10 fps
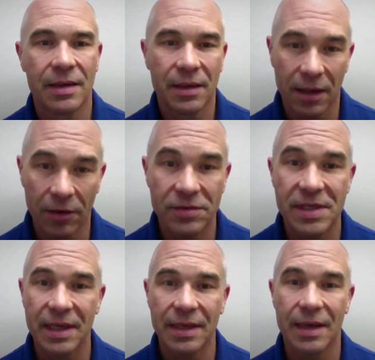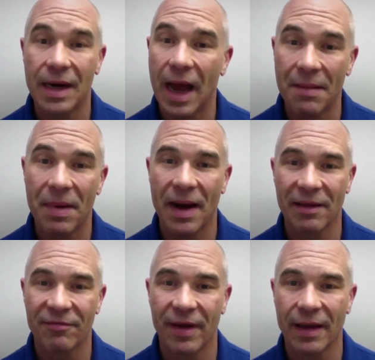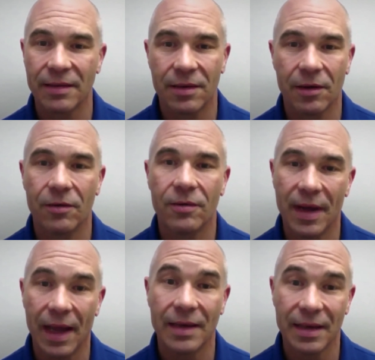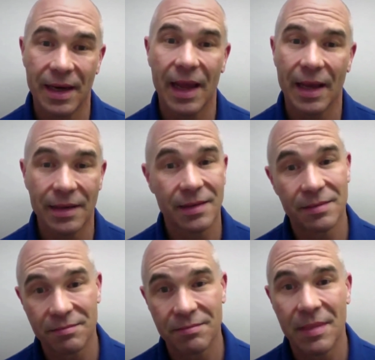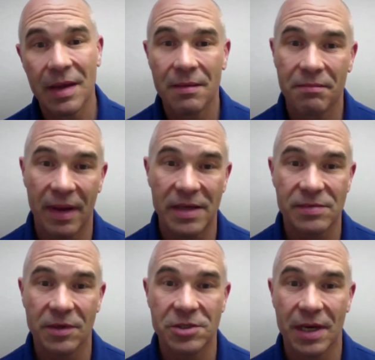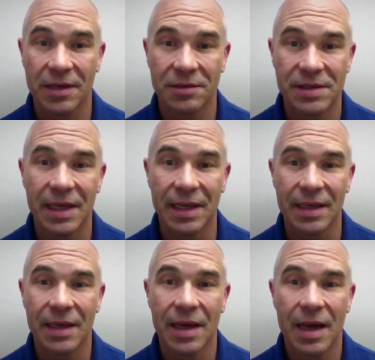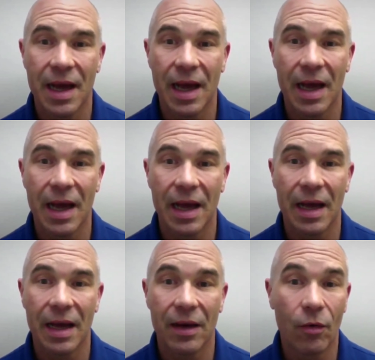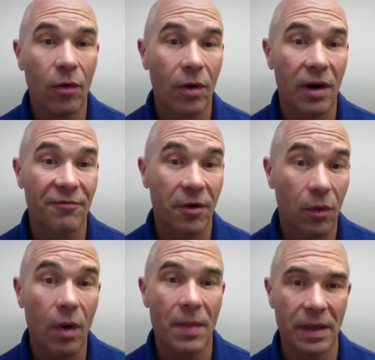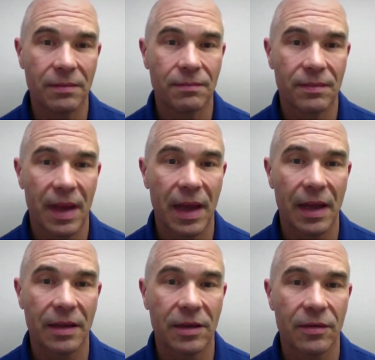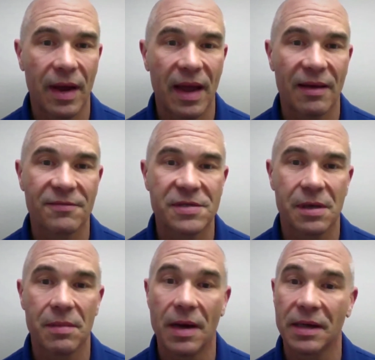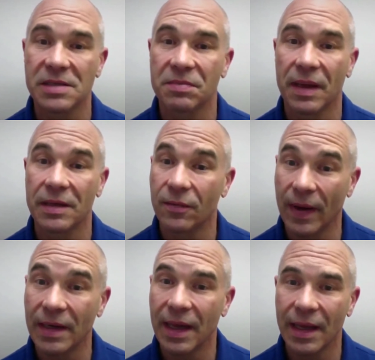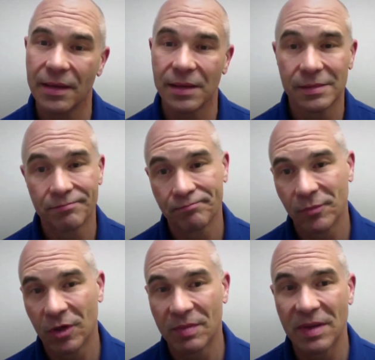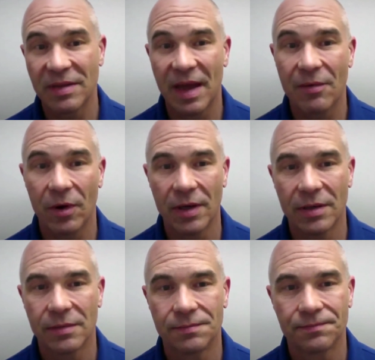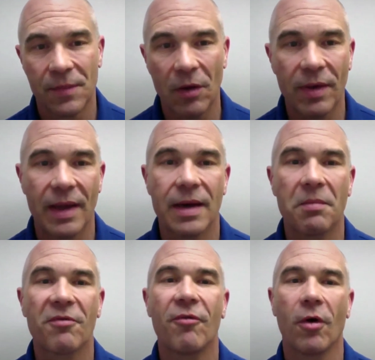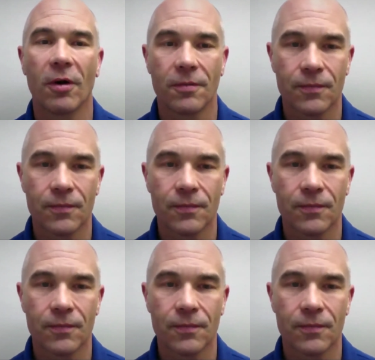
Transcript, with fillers: Low T and high body fat go hand in hand. May as well check your T. Or if you're a woman and you have some unexplained weight gain, could be the thyroid. Okay, number 4.